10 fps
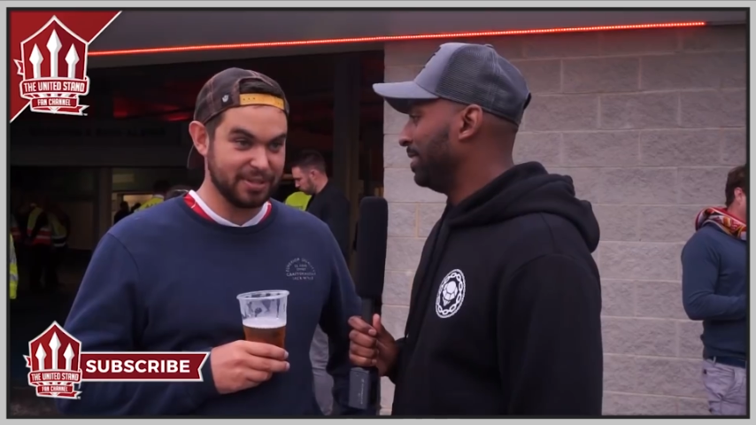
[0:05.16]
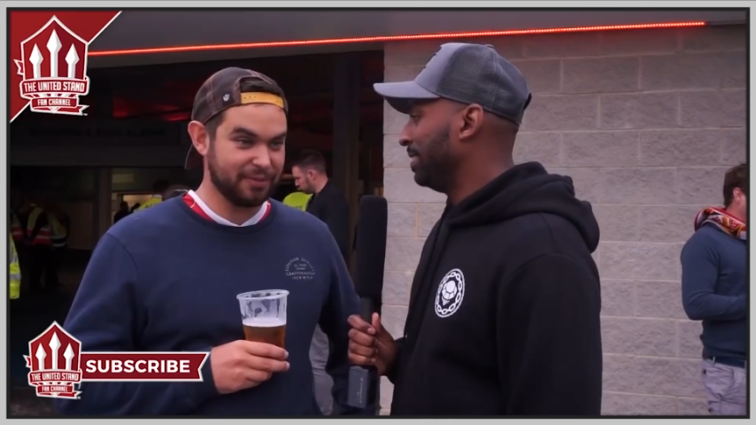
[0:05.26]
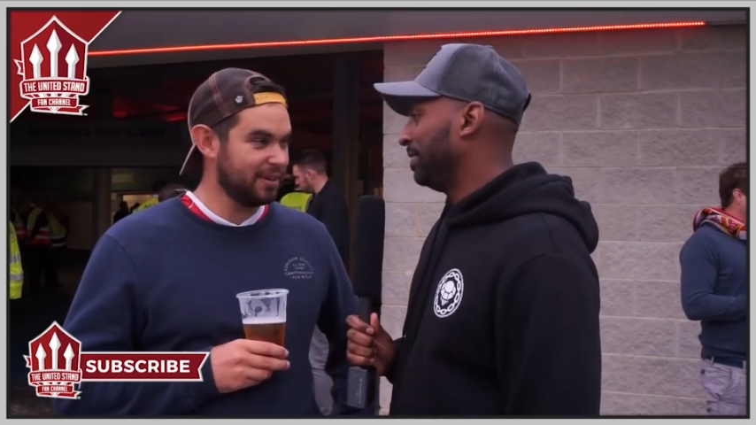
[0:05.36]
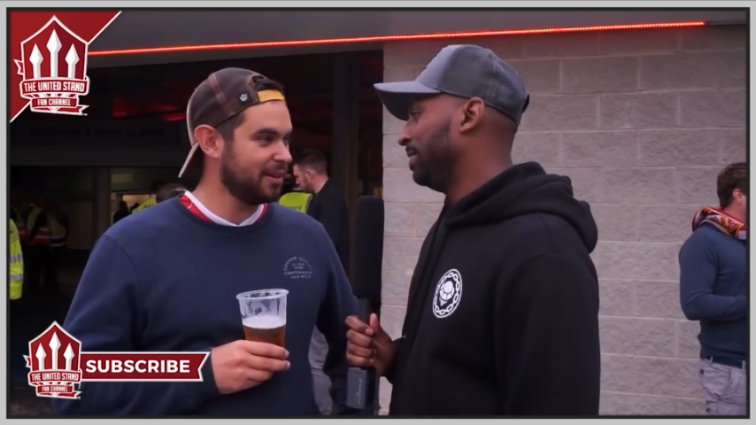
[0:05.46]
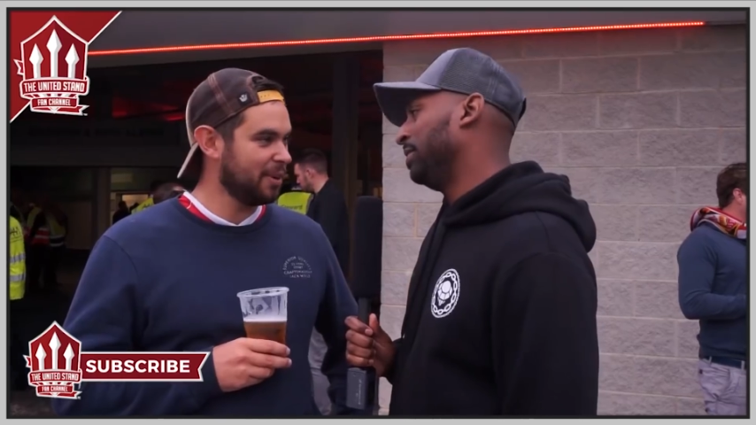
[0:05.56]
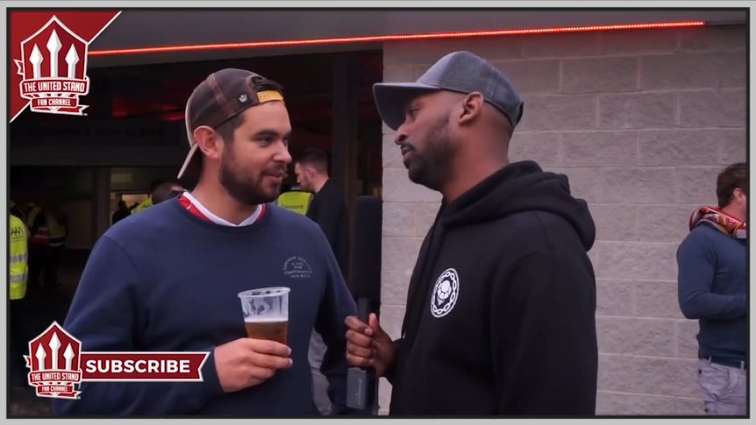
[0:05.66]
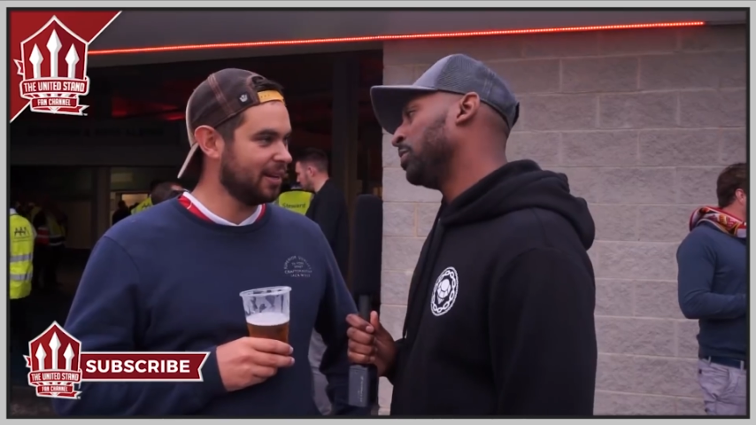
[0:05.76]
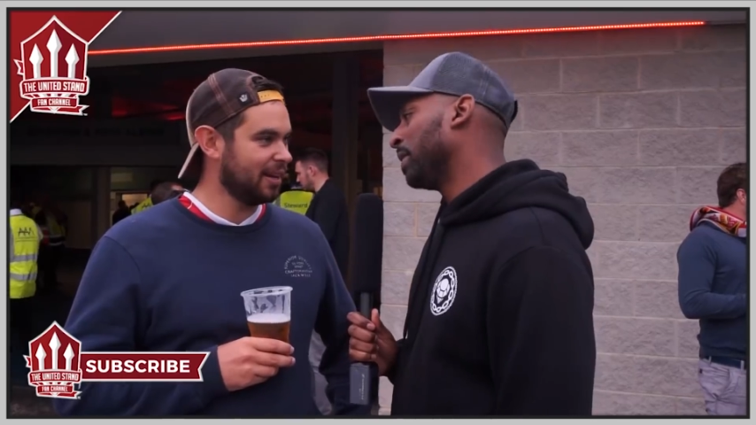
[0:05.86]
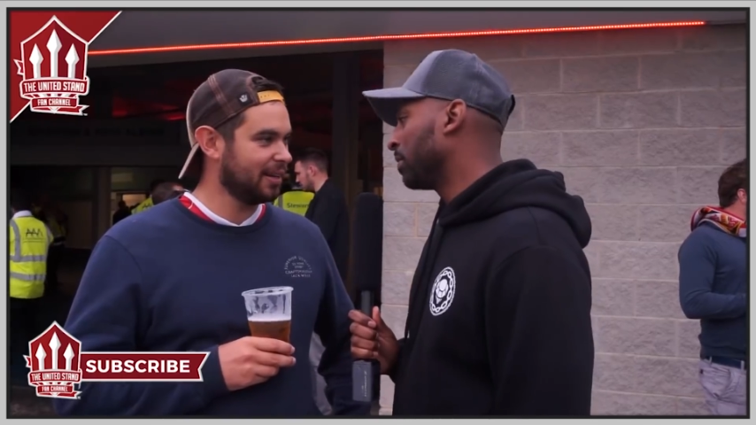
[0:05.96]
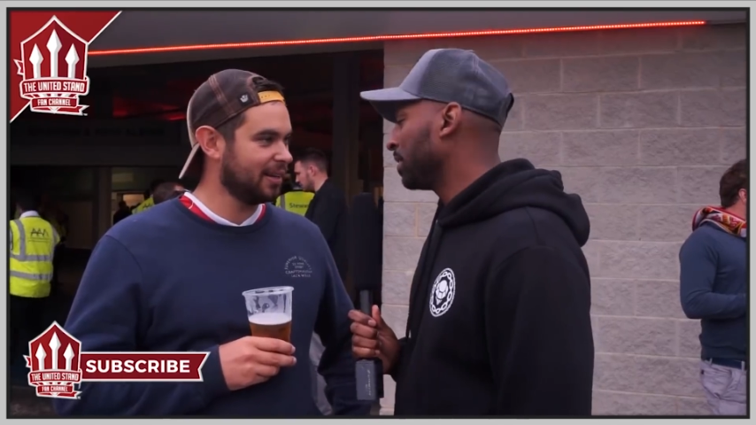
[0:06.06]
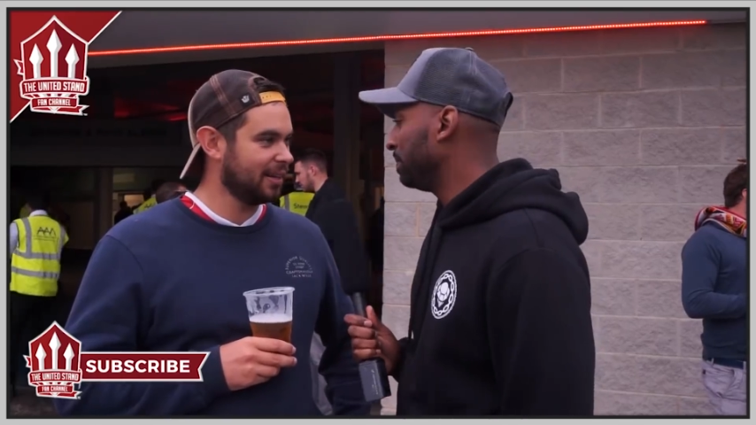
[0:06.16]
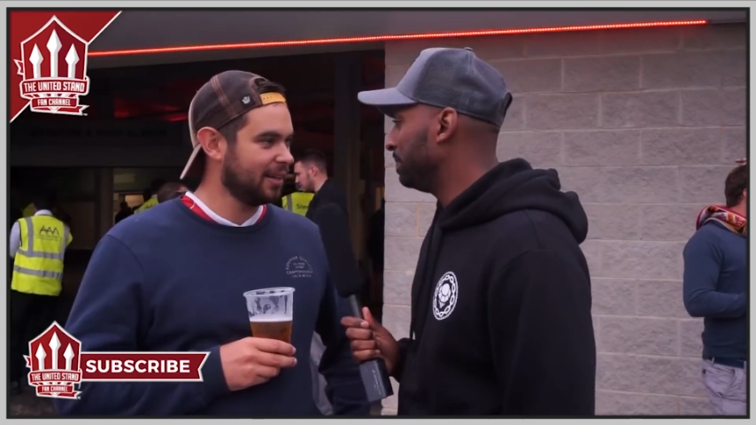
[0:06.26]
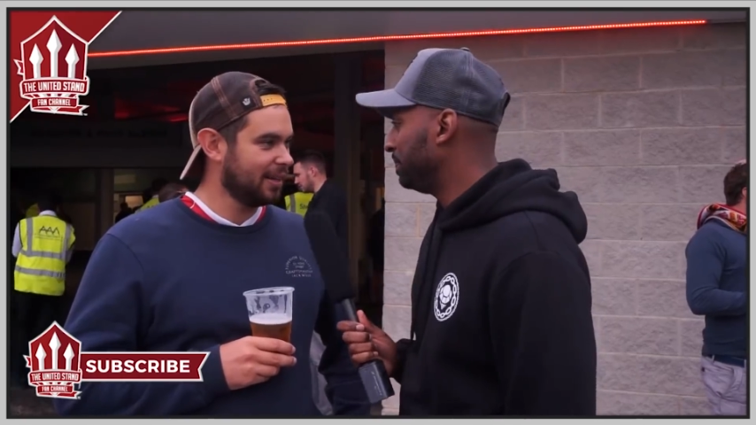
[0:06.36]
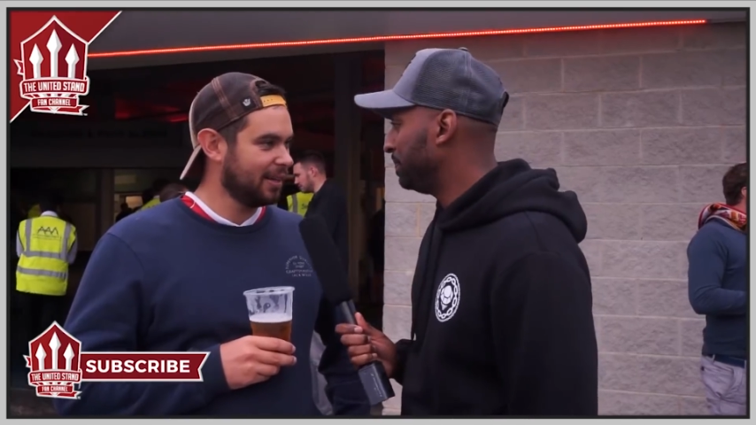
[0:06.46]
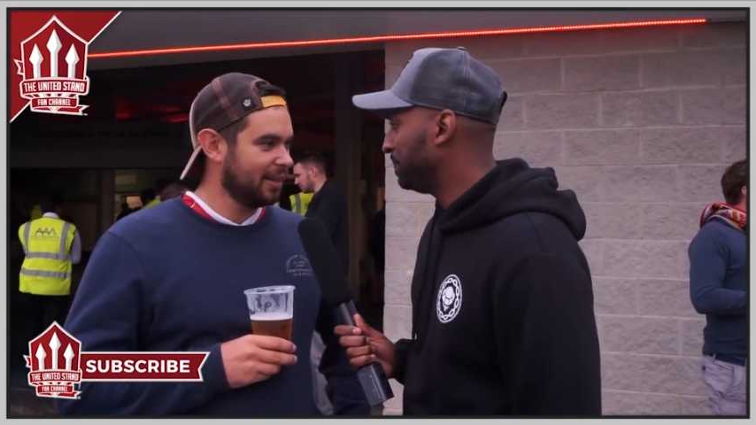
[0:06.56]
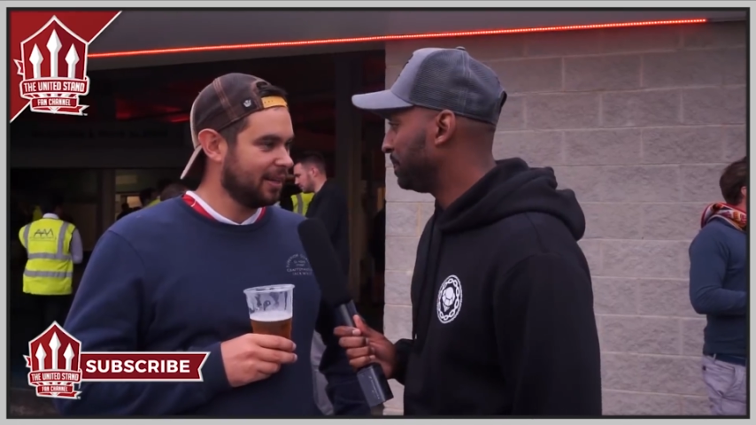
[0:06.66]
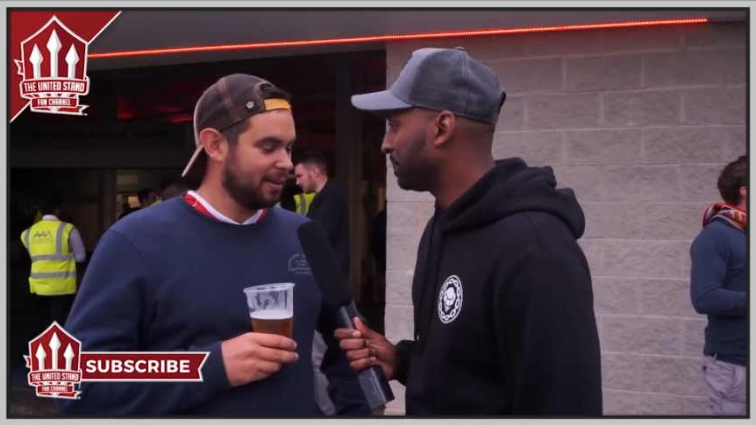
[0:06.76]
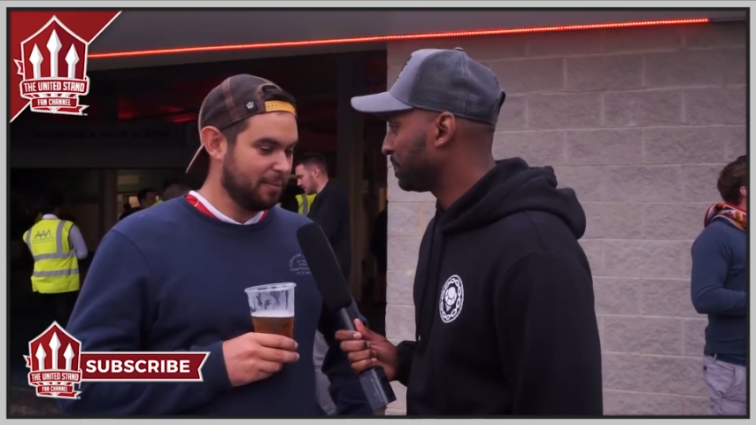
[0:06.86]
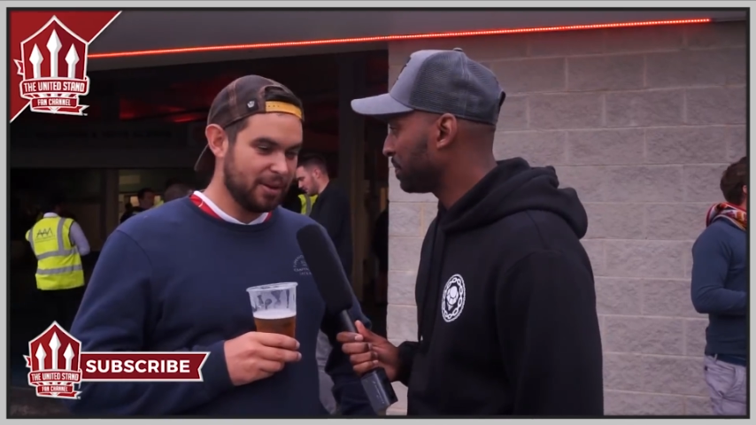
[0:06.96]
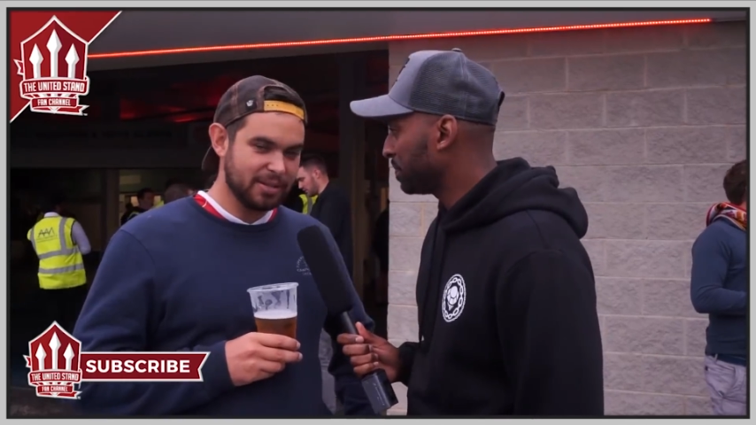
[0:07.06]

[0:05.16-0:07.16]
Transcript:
Speaker 1: was a very What do you make of it? Mate,